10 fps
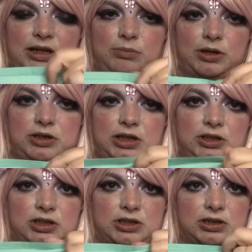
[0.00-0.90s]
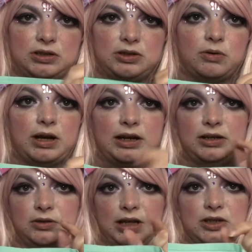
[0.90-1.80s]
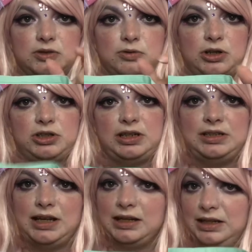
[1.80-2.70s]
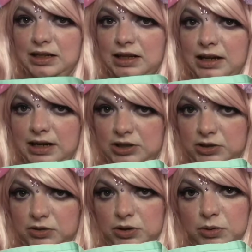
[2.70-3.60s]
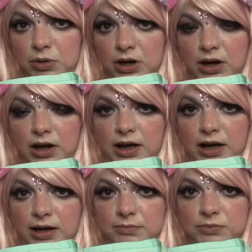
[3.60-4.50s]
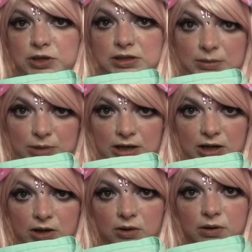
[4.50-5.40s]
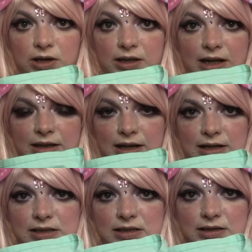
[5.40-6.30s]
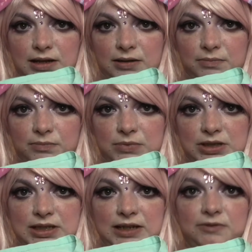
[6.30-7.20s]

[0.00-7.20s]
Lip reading: bunching, just go ahead and do that scrunching technique like I showed you just a minute ago on that last sleeve